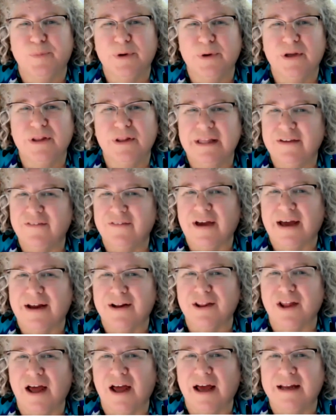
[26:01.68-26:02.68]
we leave out
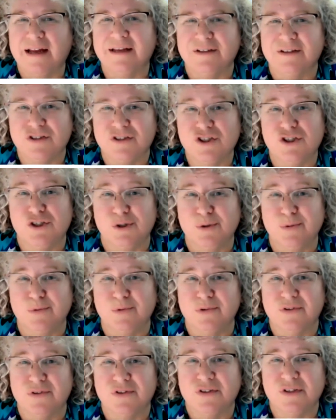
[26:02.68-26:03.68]
a lot is
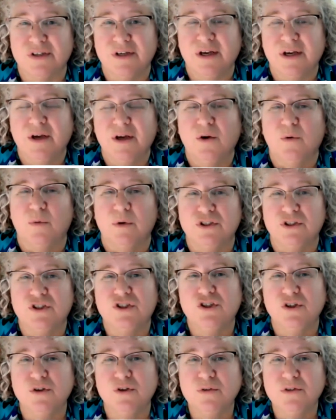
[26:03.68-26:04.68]
students. When
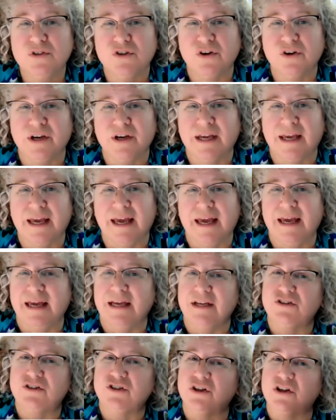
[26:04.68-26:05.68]
students are
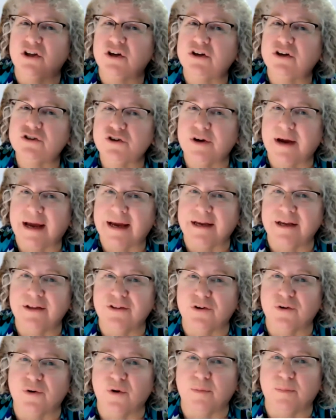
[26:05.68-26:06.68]
engaged and they're tracking
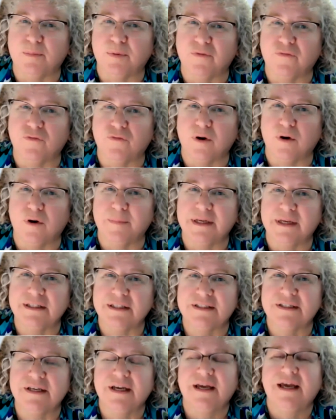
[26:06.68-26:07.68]
their own
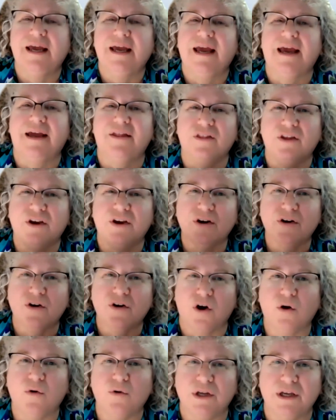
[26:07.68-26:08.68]
performance and they're
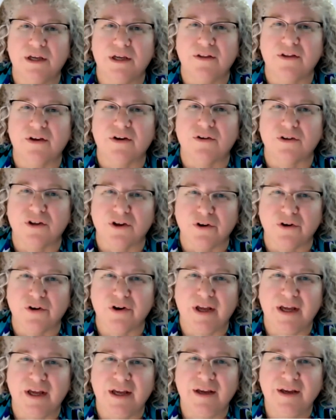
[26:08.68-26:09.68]
owning their
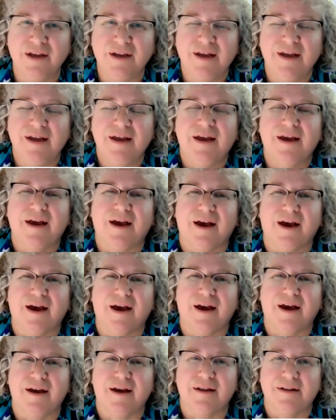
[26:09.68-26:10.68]
learning,
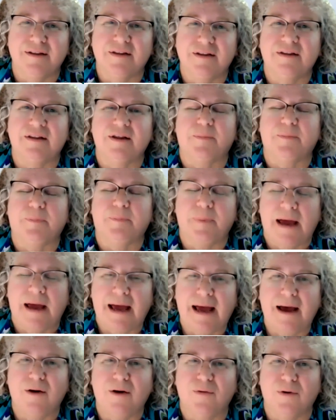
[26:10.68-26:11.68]
the
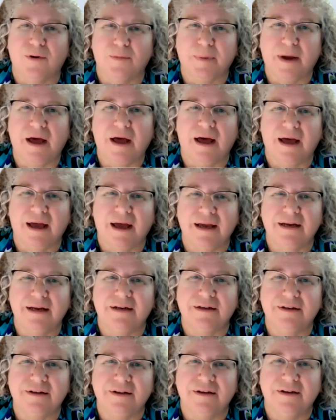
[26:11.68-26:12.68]
power
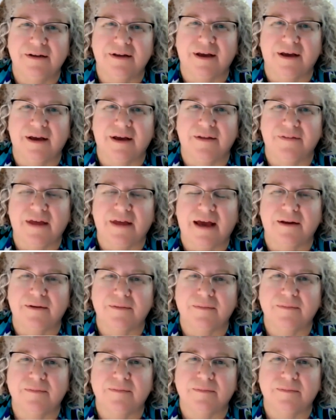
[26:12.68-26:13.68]
behind that
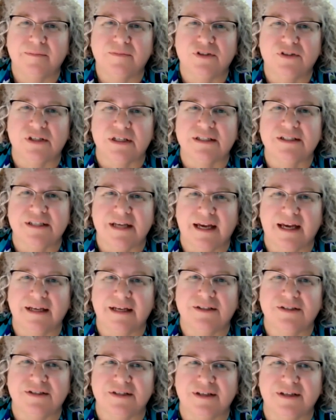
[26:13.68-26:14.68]

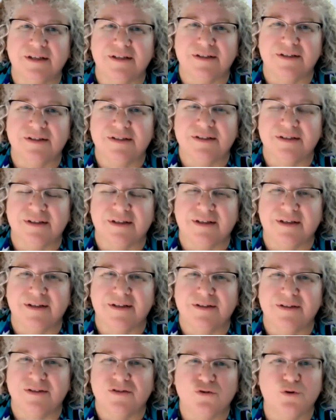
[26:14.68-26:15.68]
success
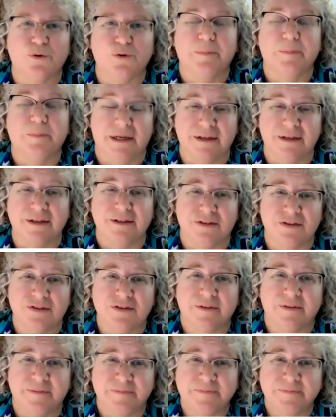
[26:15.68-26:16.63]
is tremendous.